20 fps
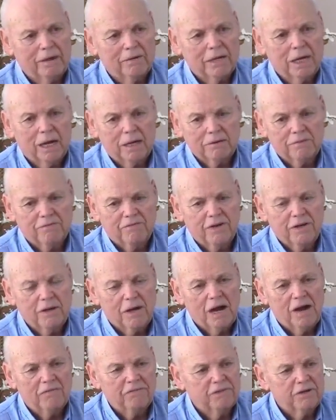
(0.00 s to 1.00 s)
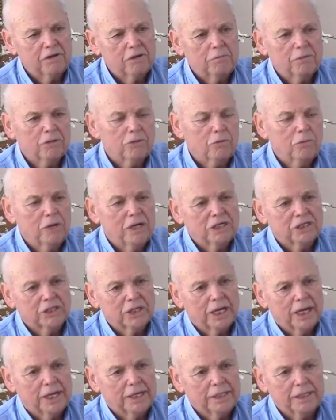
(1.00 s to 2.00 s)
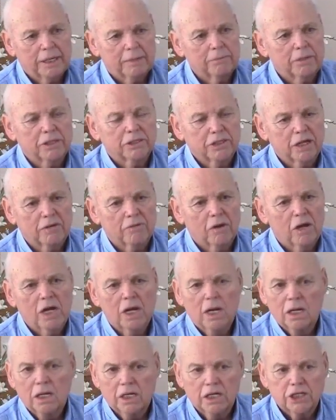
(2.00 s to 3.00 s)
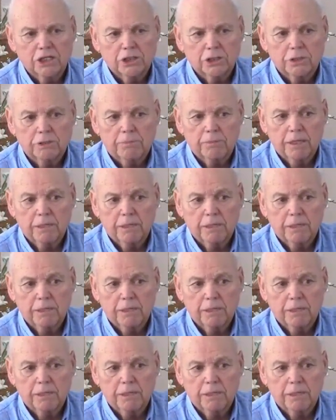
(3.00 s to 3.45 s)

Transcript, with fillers: I got fell, I fell by the wayside, and I'm not mm saved. Listen,